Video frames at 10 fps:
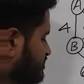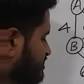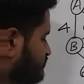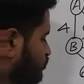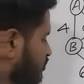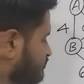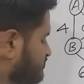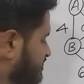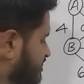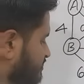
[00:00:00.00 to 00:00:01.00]
to his
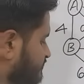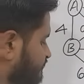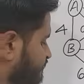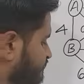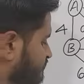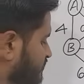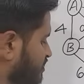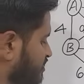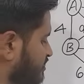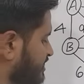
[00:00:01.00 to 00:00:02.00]
home city.
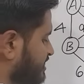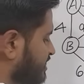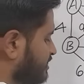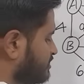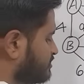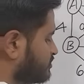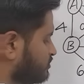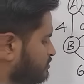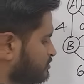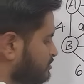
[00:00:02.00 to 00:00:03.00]
Return
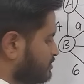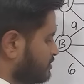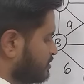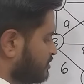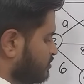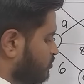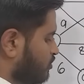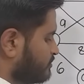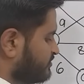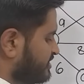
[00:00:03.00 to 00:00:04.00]
to
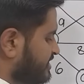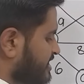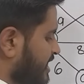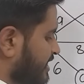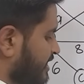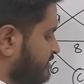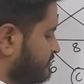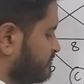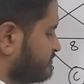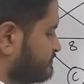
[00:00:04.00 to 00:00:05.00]
home city
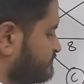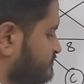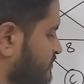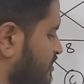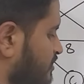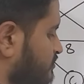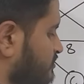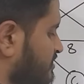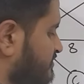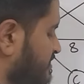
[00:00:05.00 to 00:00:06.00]
again. So this